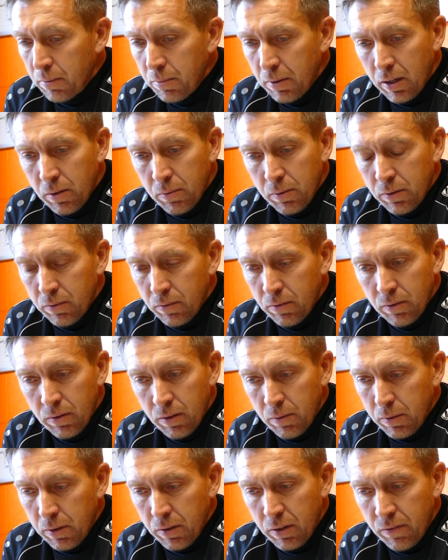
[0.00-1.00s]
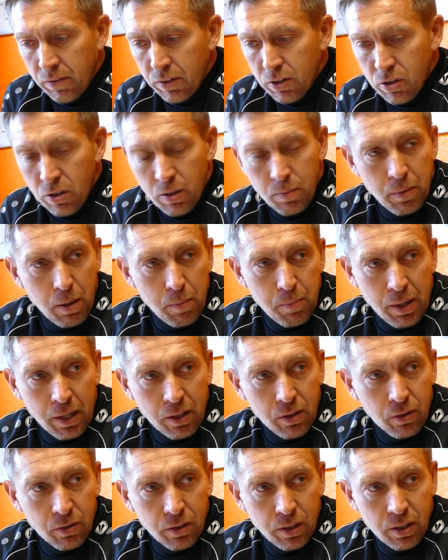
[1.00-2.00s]
but I won't ever turn my
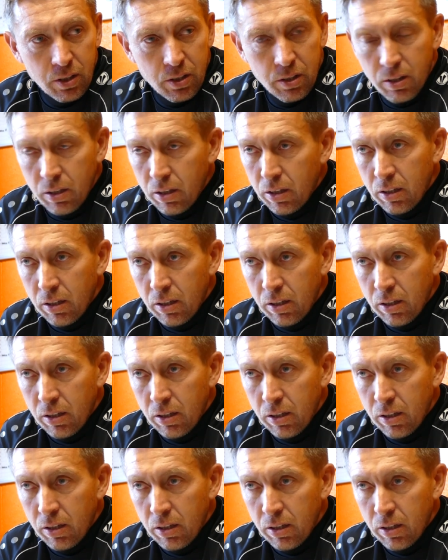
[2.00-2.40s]
back on these